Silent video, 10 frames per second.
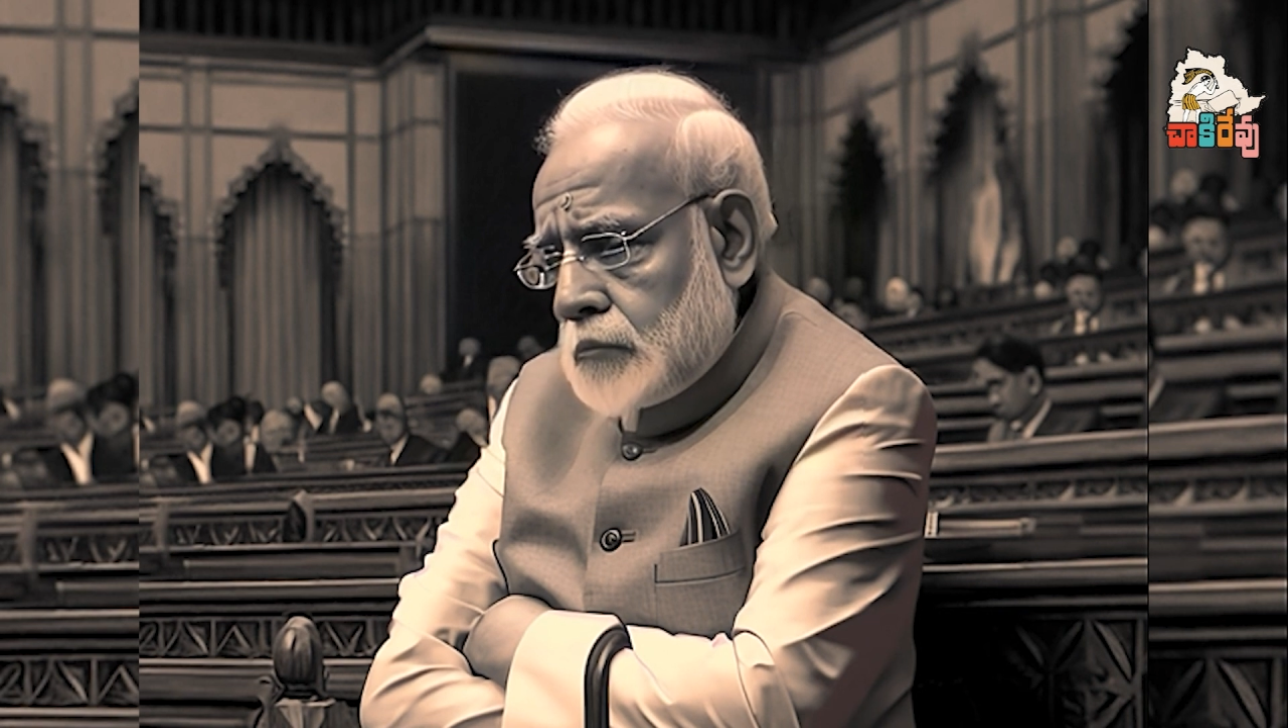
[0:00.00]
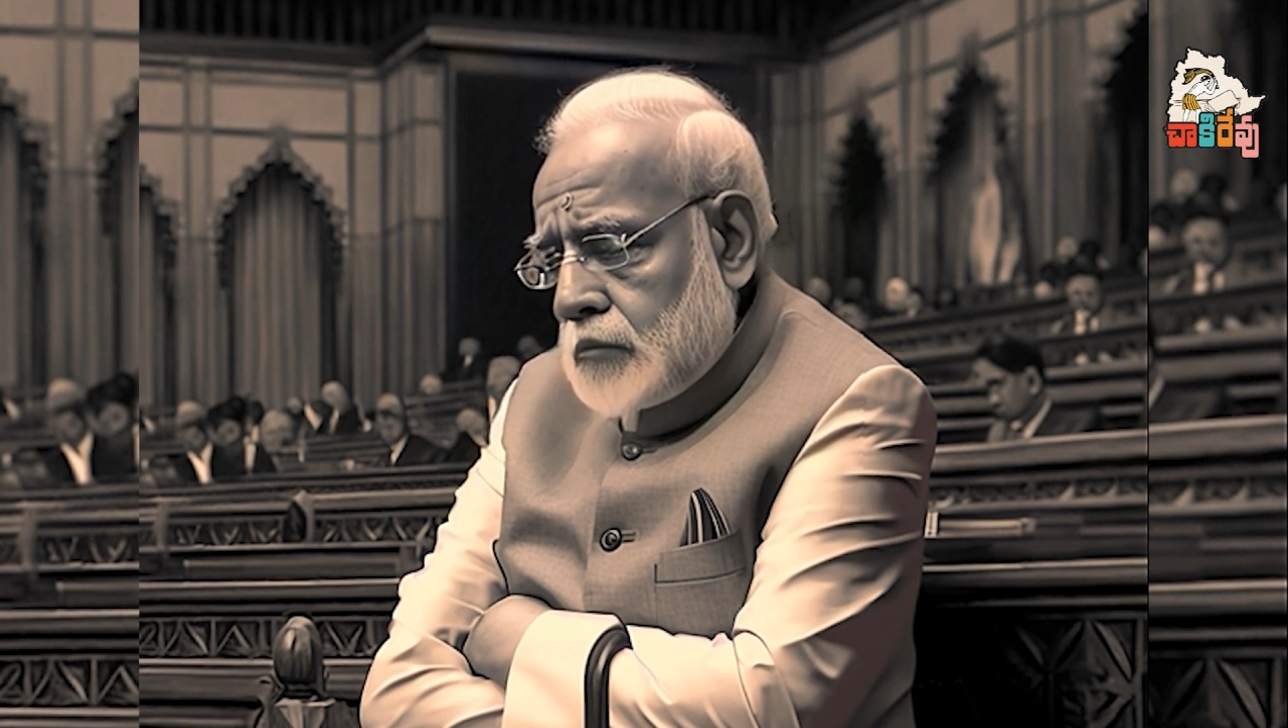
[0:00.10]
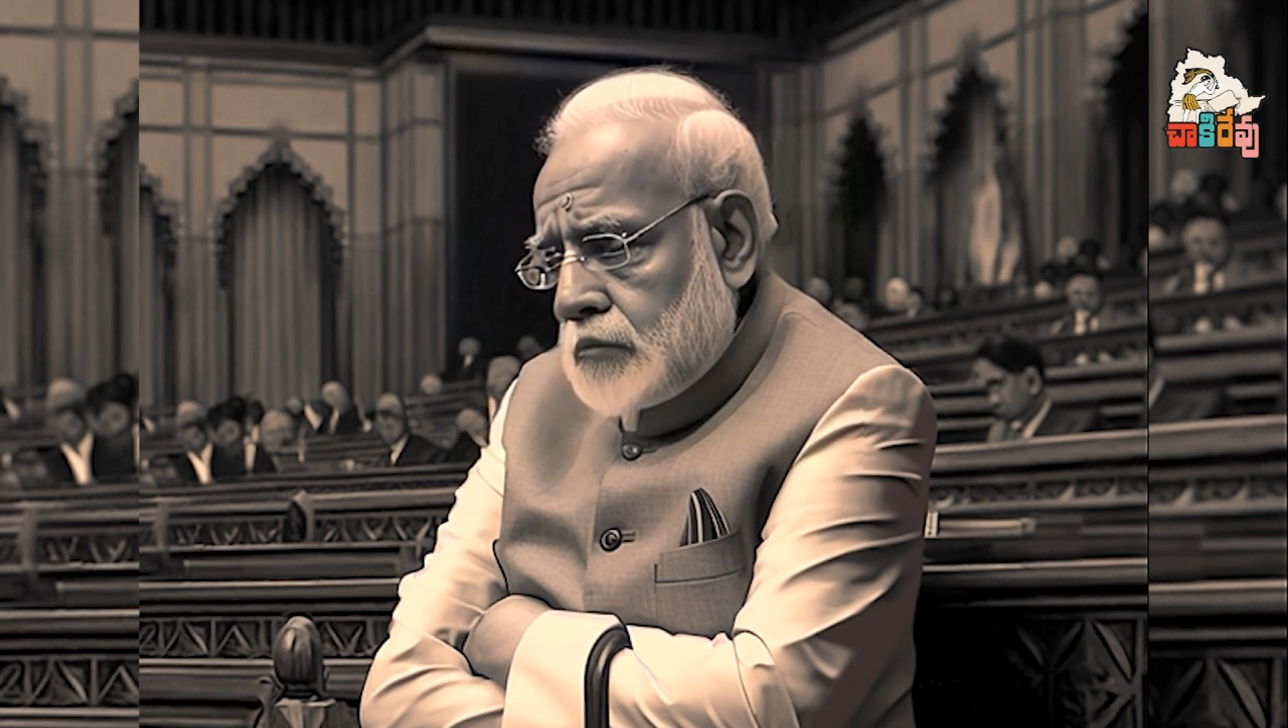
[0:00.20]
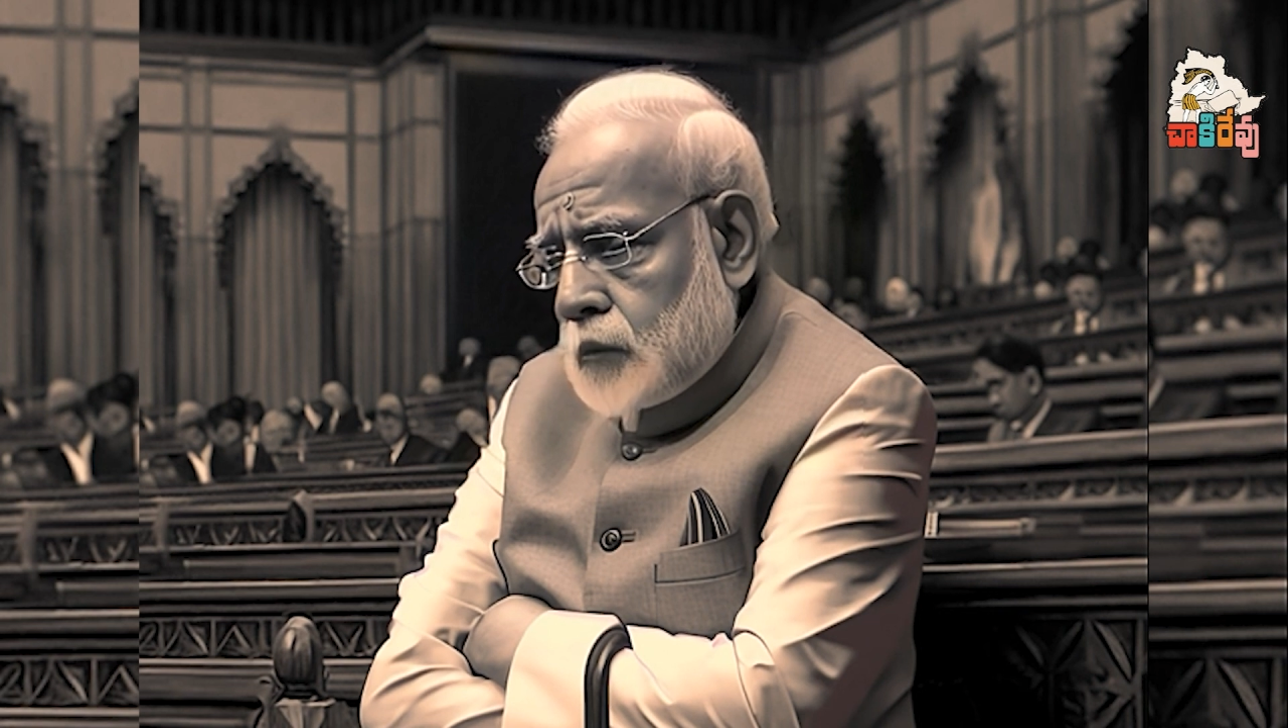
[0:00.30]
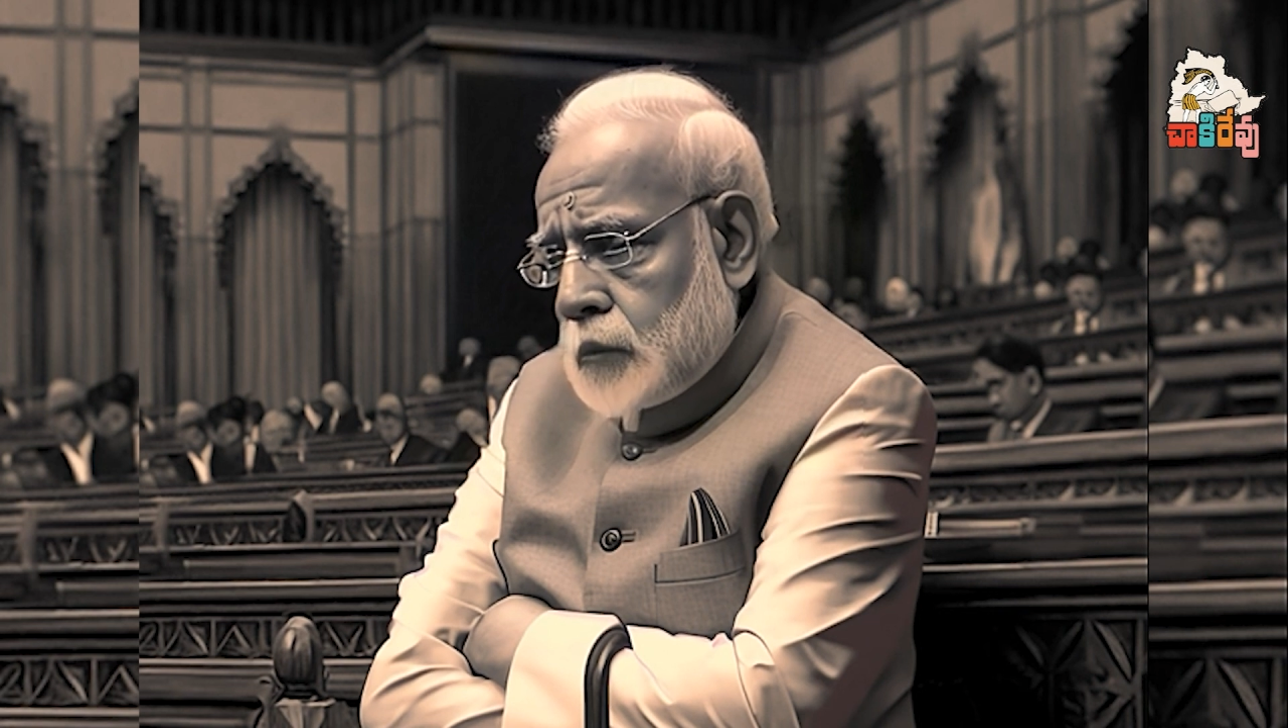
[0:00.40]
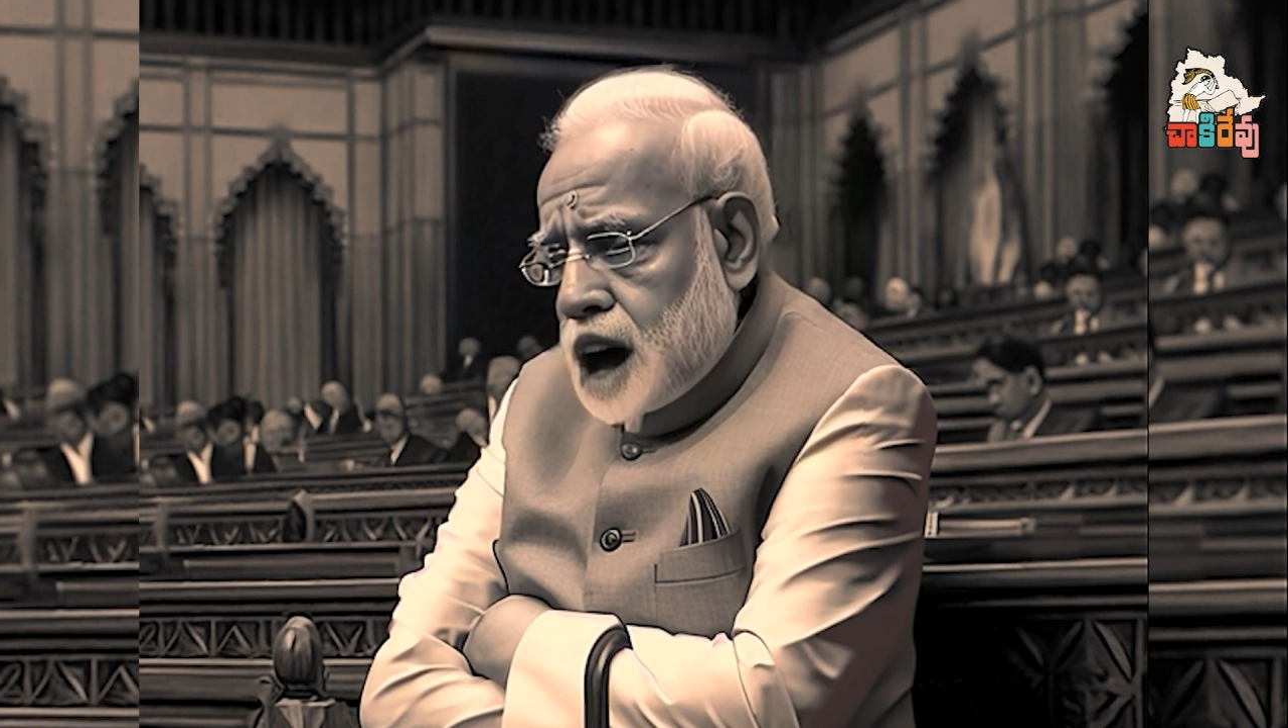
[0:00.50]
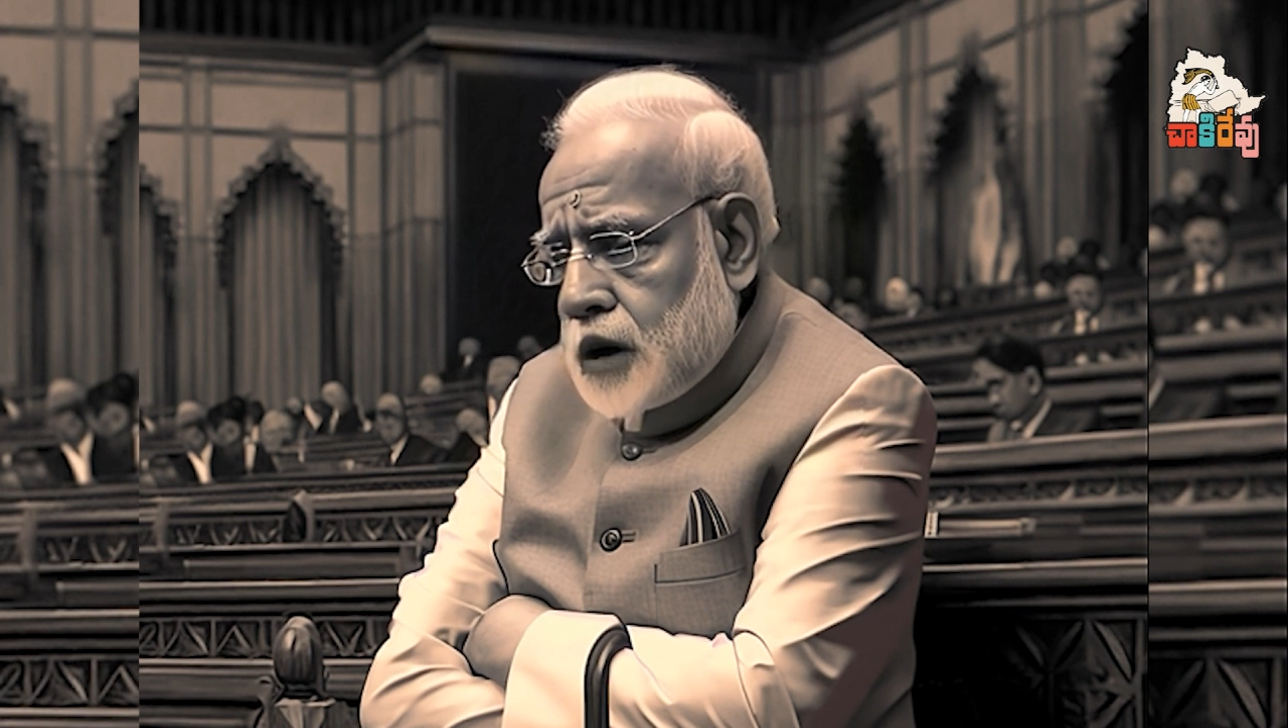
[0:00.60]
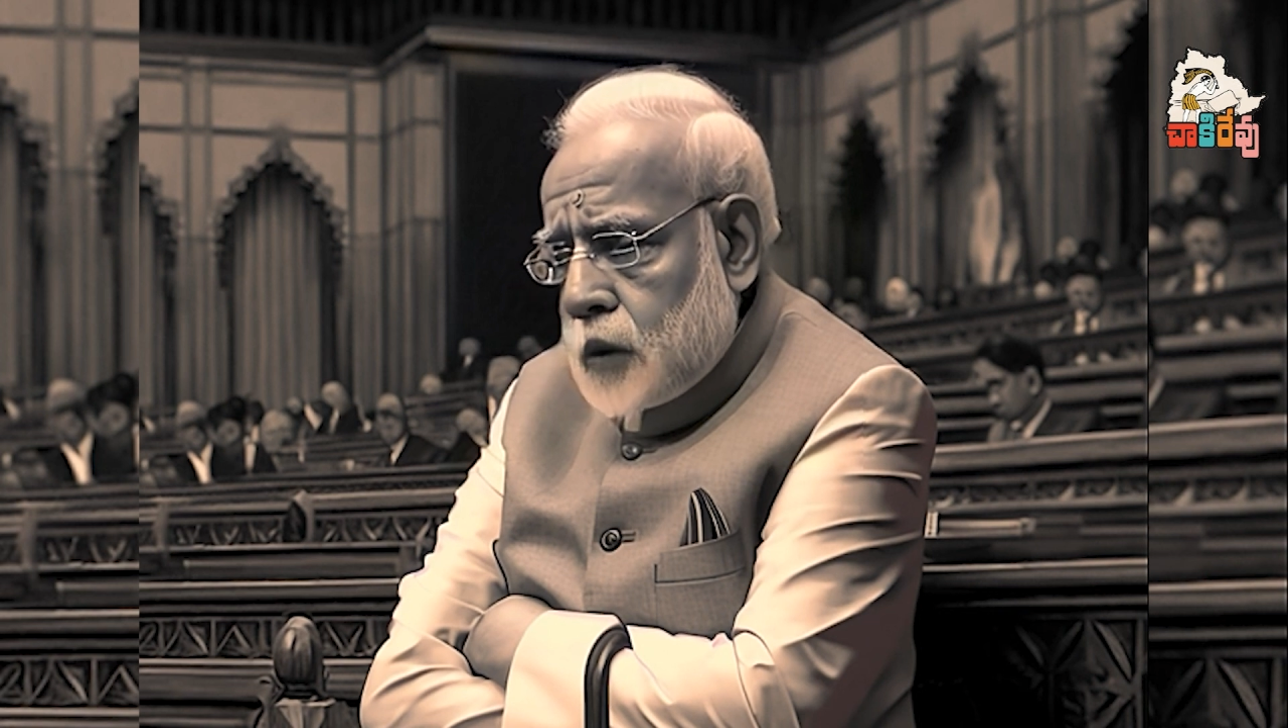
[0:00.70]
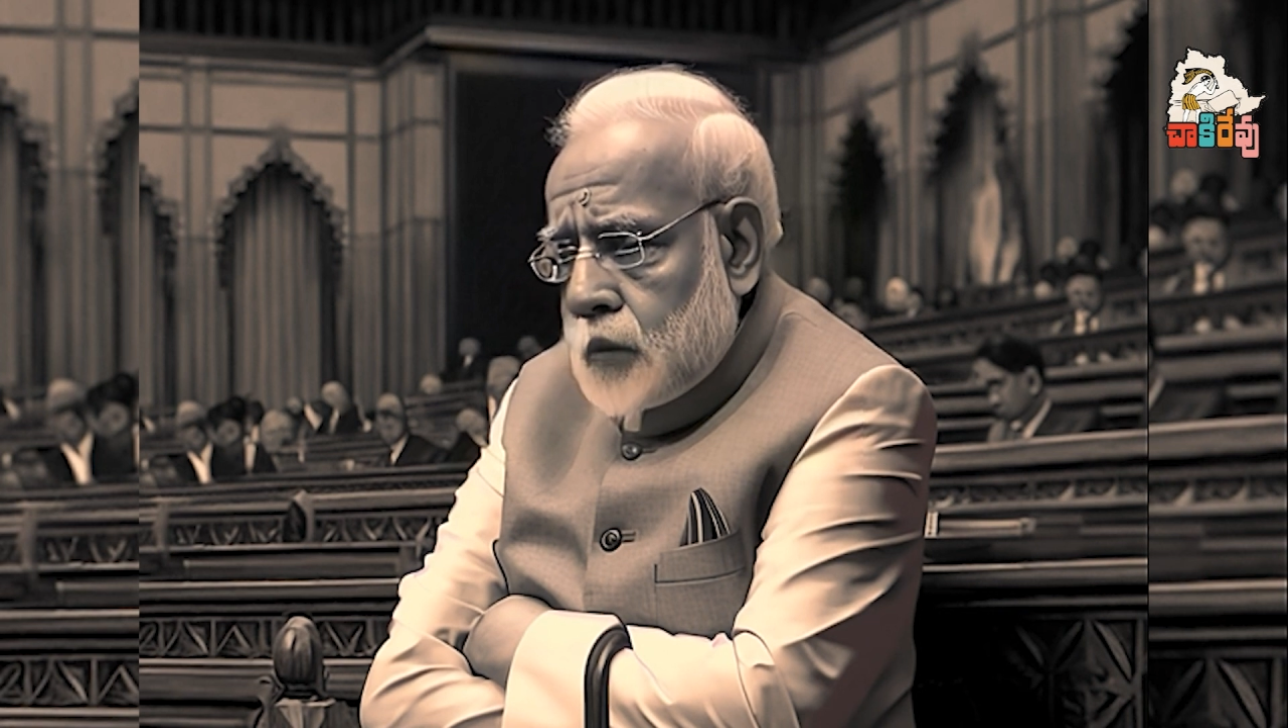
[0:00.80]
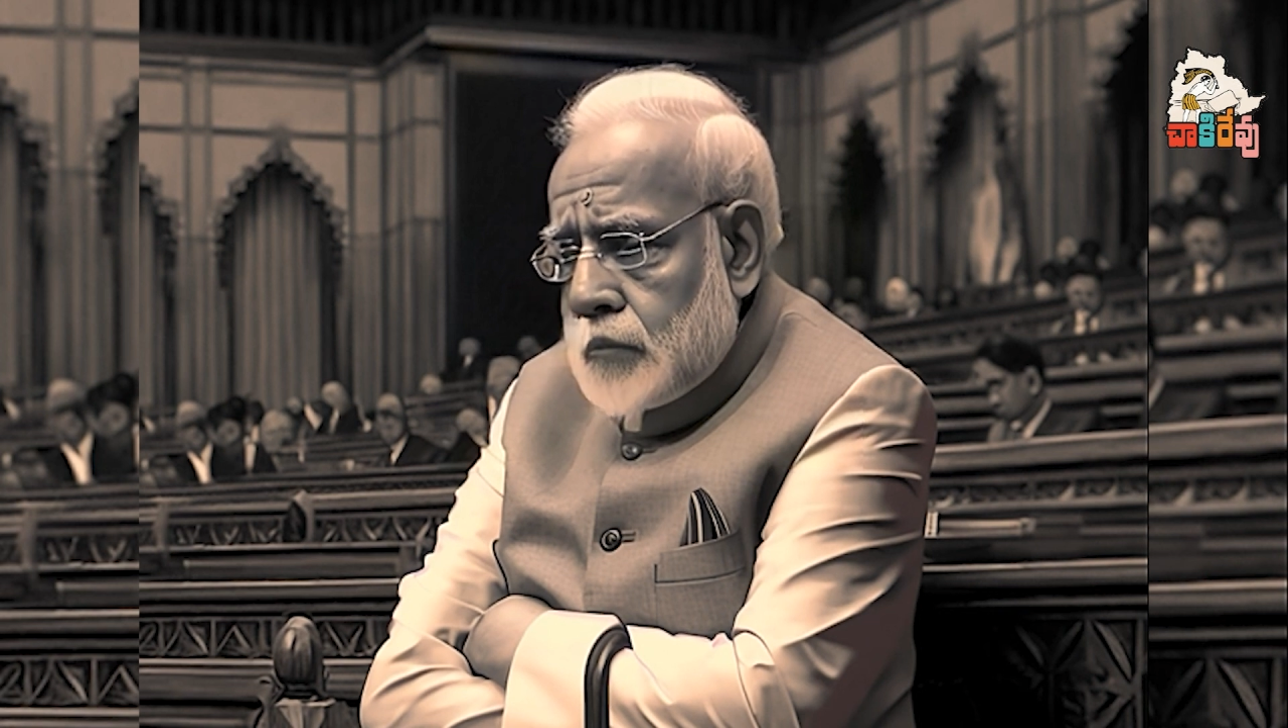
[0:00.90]
A few
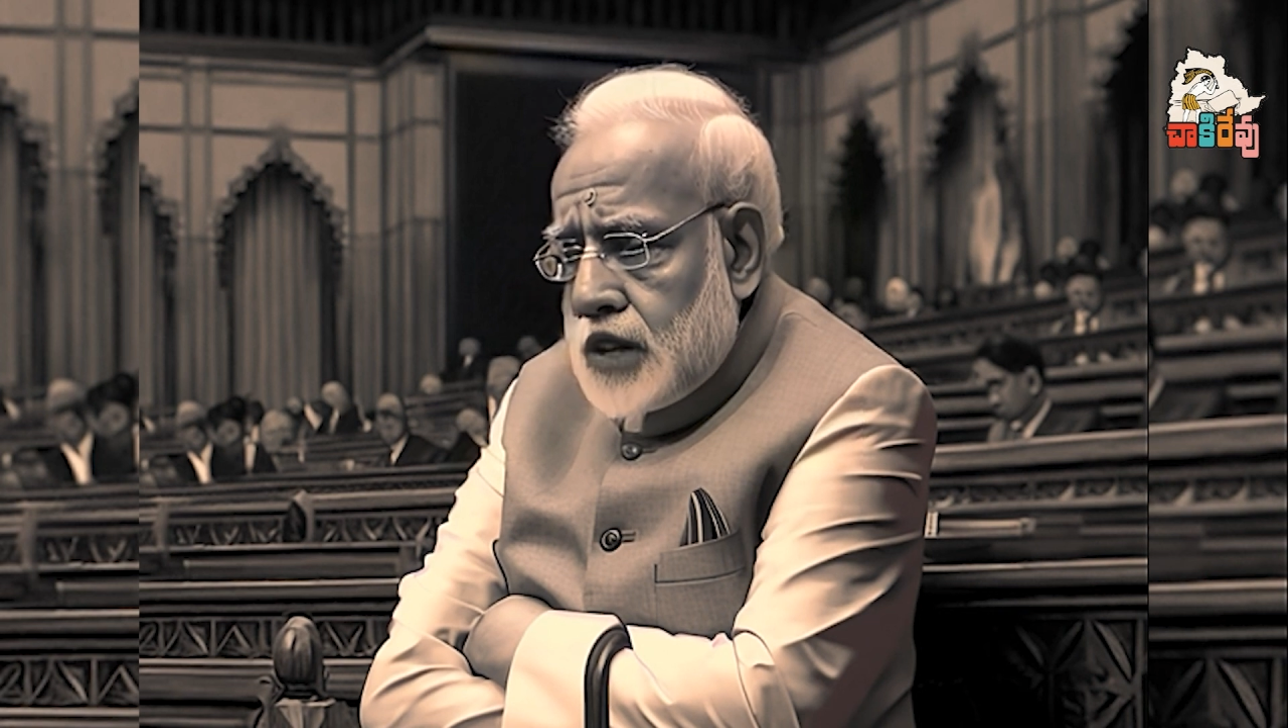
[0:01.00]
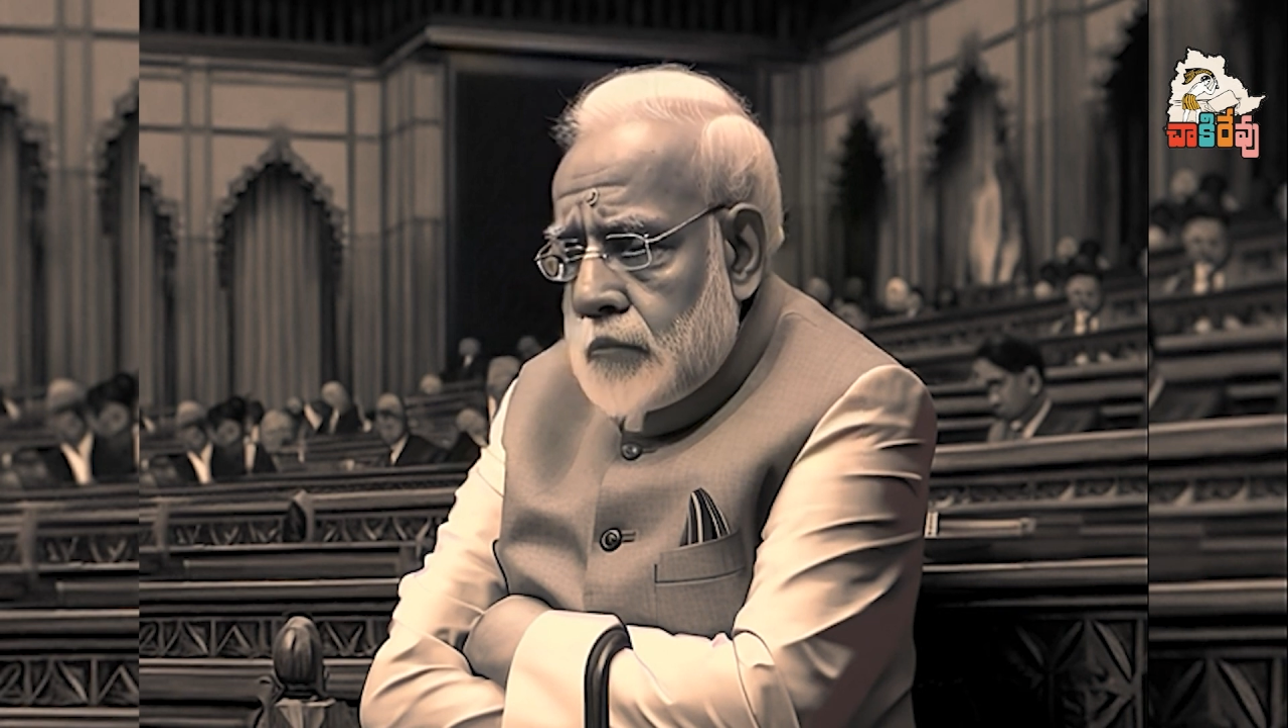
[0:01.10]
potholes